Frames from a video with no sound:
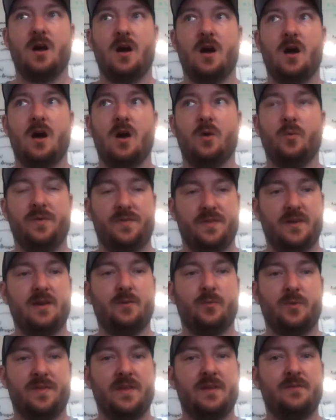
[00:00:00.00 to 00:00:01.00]

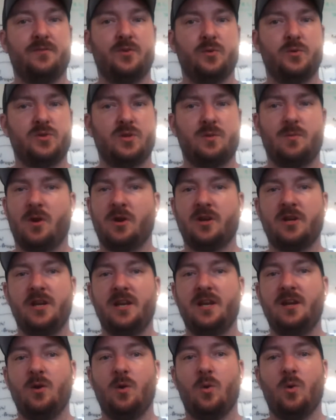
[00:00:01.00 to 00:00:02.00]
influencer
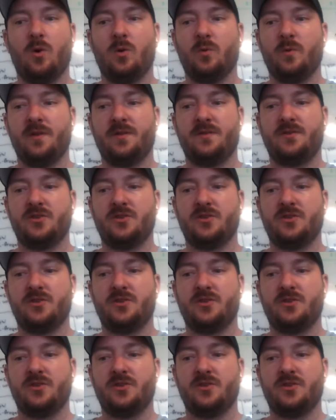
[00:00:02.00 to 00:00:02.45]
marketing or with